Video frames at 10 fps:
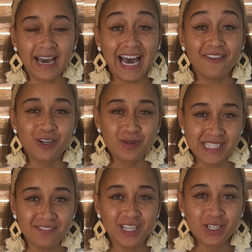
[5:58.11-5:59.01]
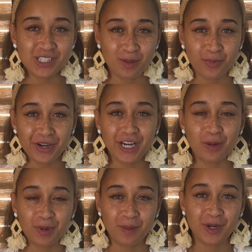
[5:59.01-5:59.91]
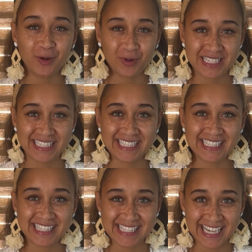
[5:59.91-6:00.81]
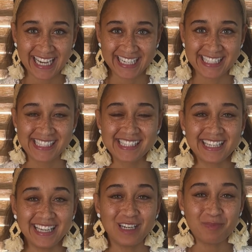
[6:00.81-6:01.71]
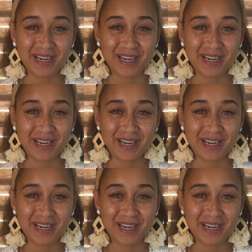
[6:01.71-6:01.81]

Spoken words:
After receiving your temporary or permanent residency status in